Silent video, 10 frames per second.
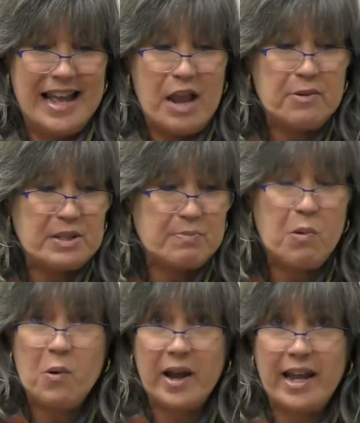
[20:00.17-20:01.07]
It was a
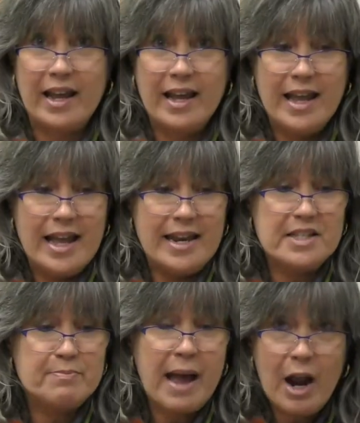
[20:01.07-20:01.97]
boy, and
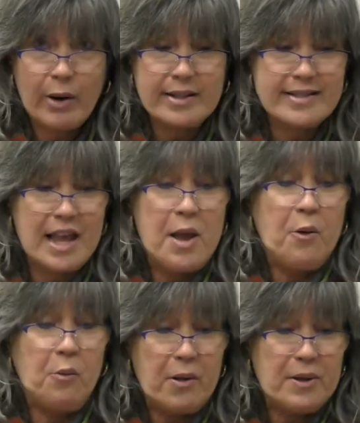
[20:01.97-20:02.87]
his parents,
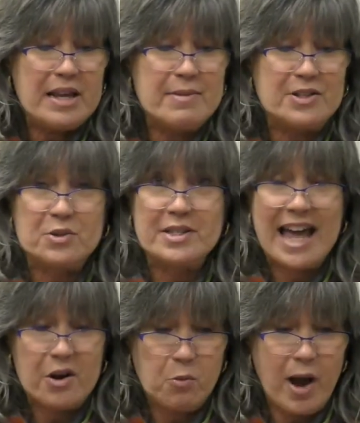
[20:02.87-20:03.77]
William and
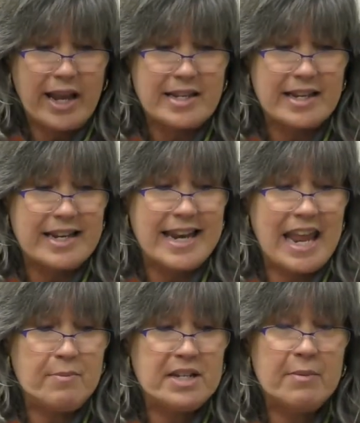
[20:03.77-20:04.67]
Susanna White,
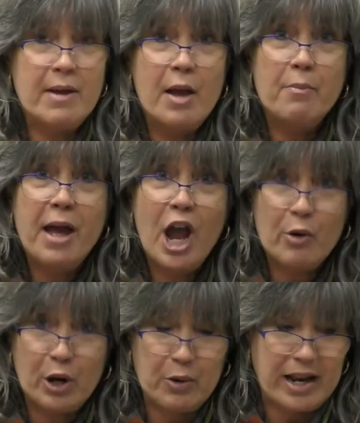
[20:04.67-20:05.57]
named him
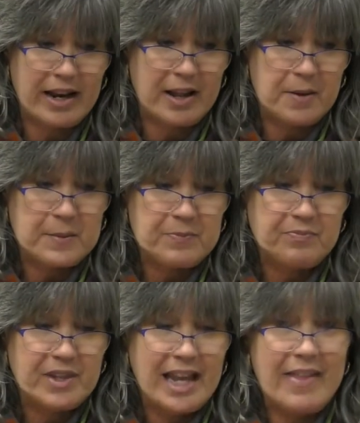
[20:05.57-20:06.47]
Peregrine.
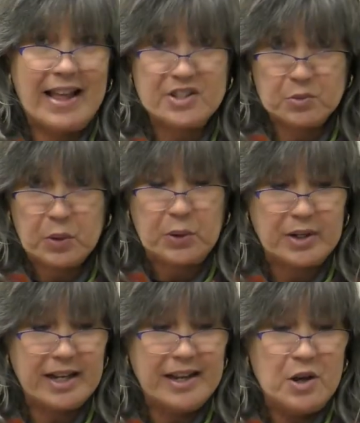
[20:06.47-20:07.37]
That's a
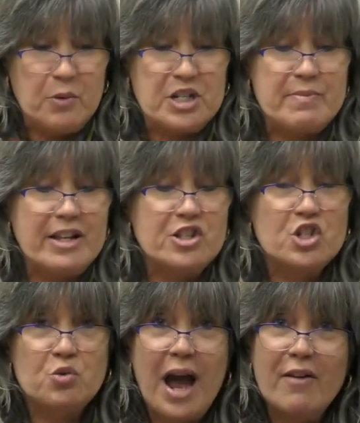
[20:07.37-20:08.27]
word which
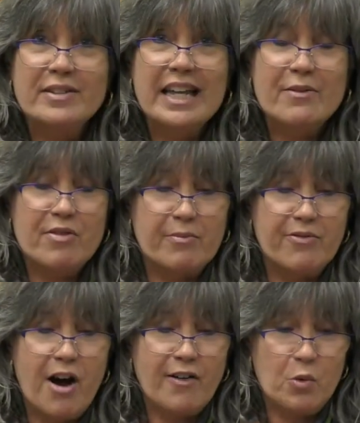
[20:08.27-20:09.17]
means traveling from
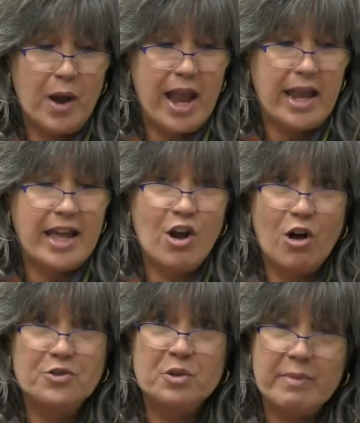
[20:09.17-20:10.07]
far away and
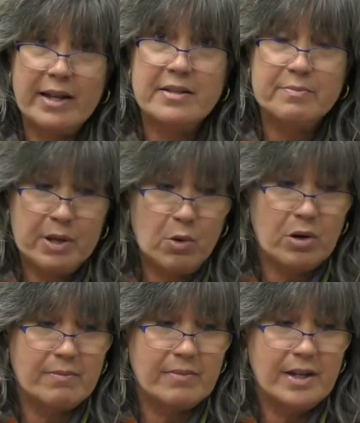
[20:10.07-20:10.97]
also means pilgrim.